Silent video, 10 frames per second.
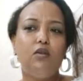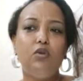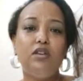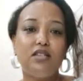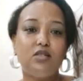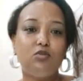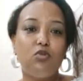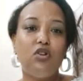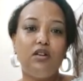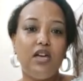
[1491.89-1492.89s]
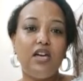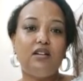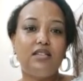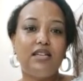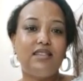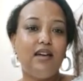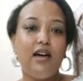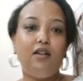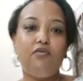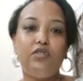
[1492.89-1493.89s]
Within that small acre that they
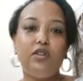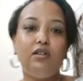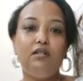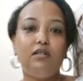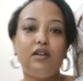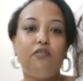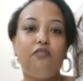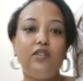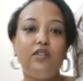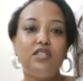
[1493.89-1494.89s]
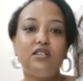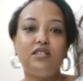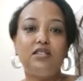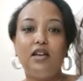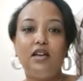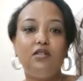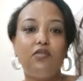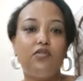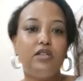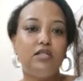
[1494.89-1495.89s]
have, they 5, 6, 10
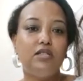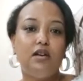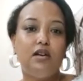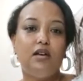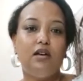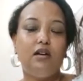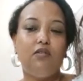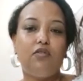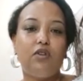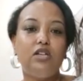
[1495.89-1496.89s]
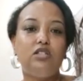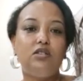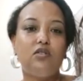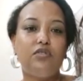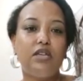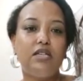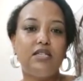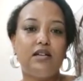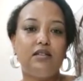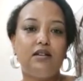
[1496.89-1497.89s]
different varieties of things
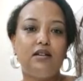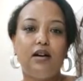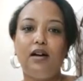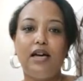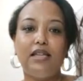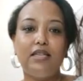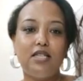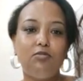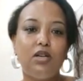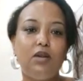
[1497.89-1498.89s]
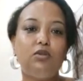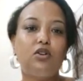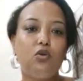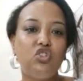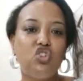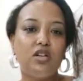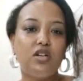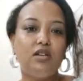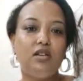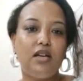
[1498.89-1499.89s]
are there. At the same time, they're growing
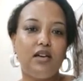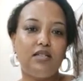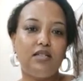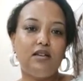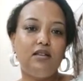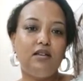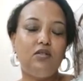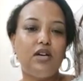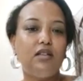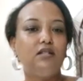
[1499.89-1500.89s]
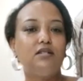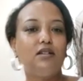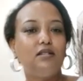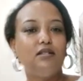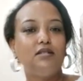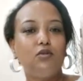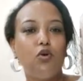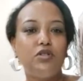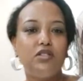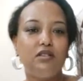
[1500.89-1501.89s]
chicken and eggs. And then on the other side, there's
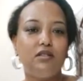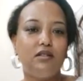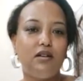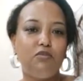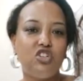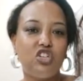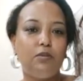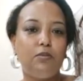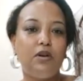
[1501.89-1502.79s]
goats and sheep.